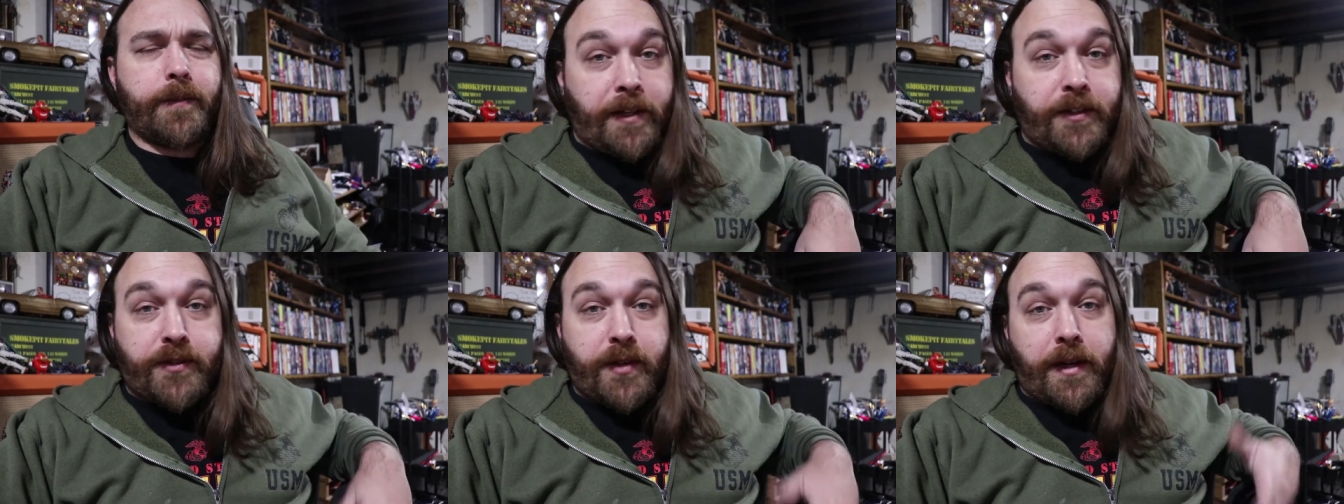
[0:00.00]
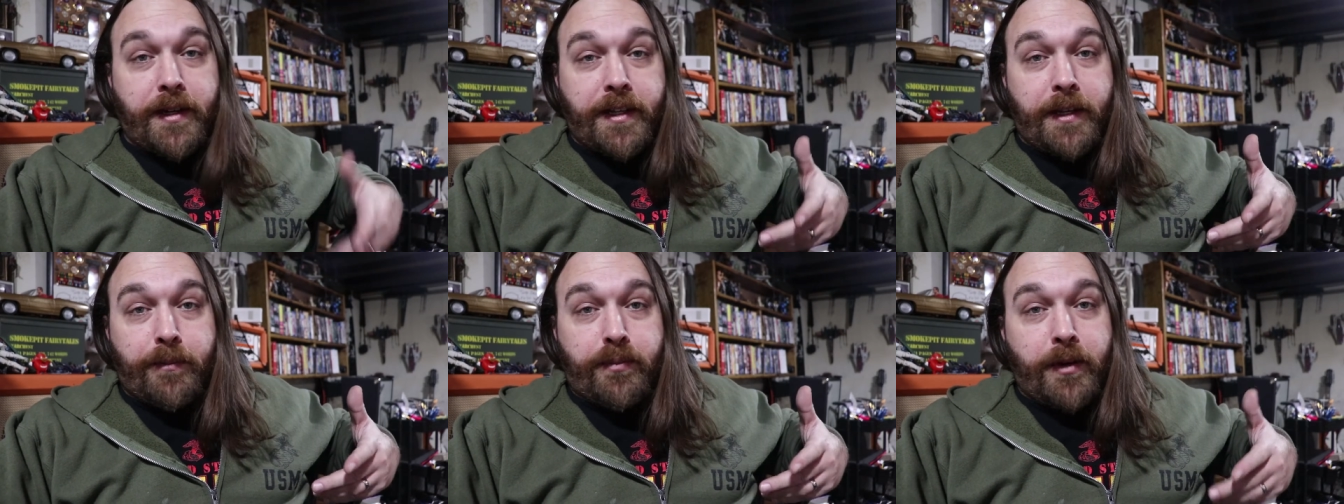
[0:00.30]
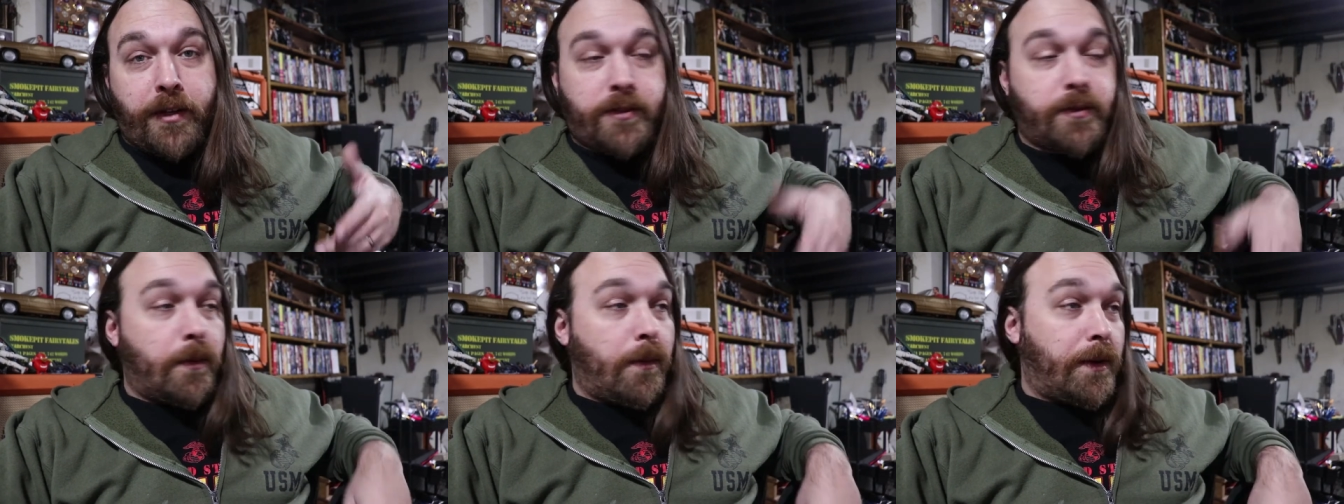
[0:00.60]
And trying to get
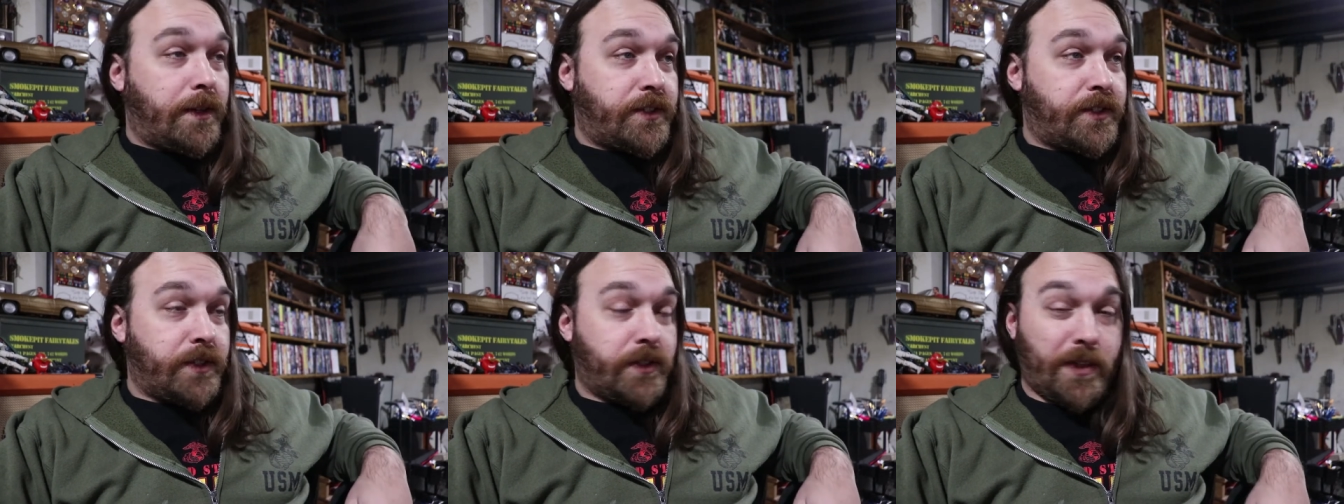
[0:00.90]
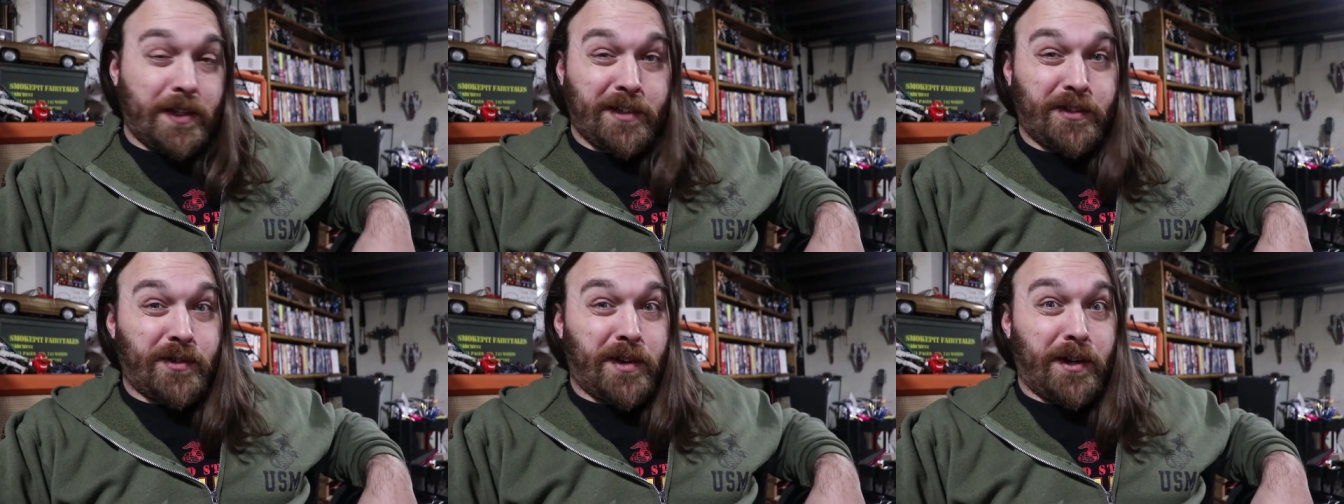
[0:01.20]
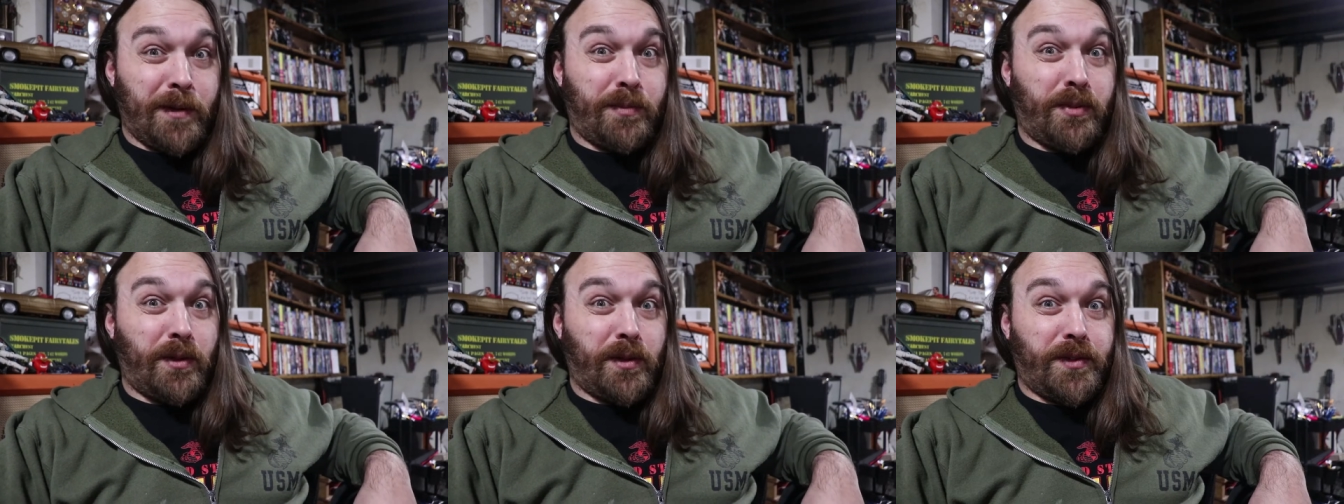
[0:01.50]
press about my shit's like
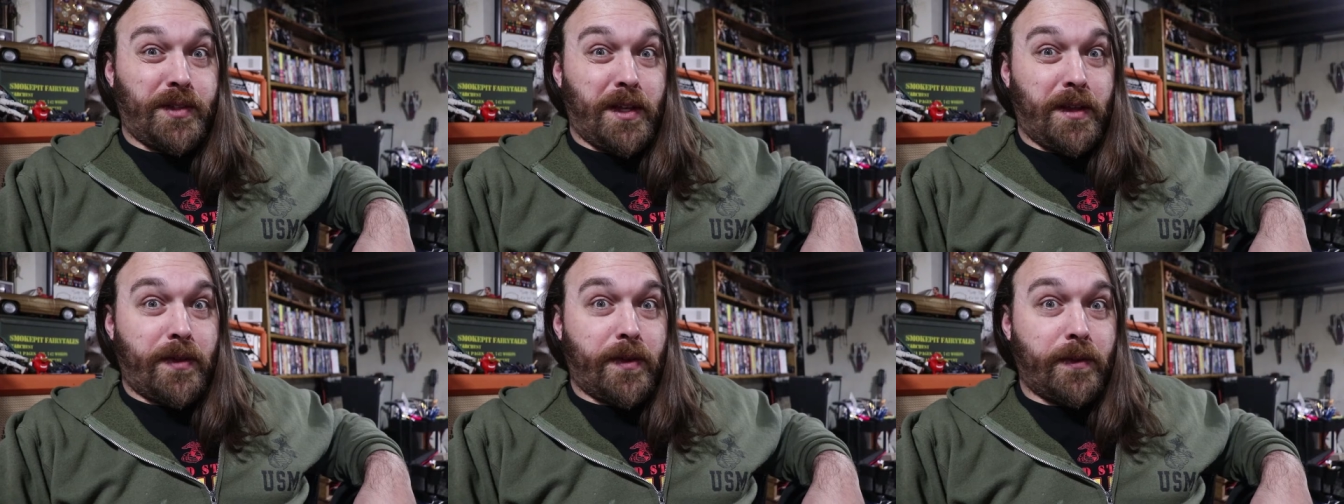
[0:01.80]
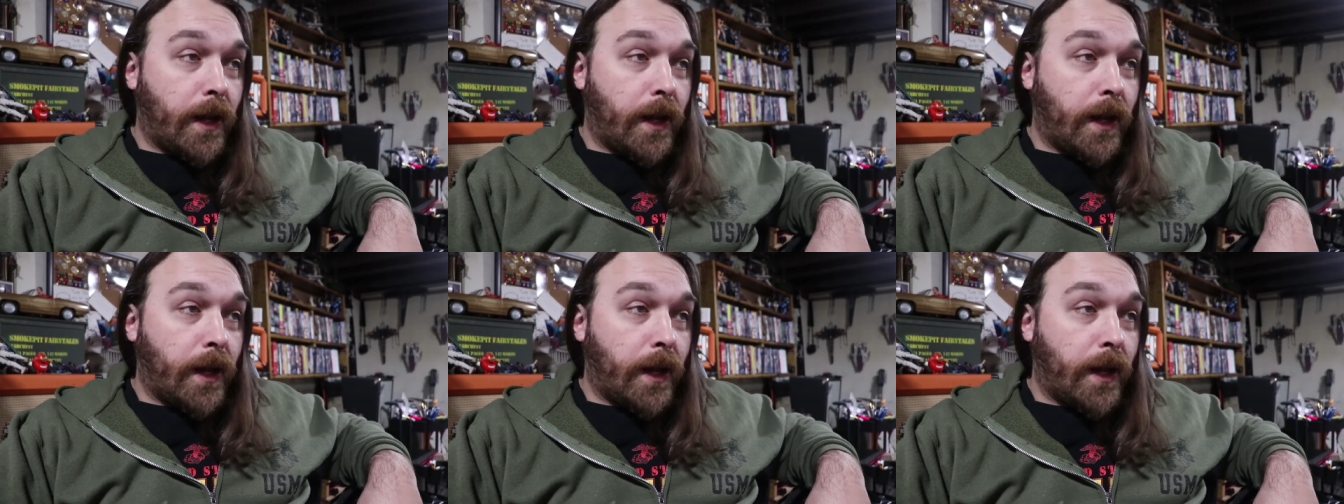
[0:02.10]
trying to pull teeth.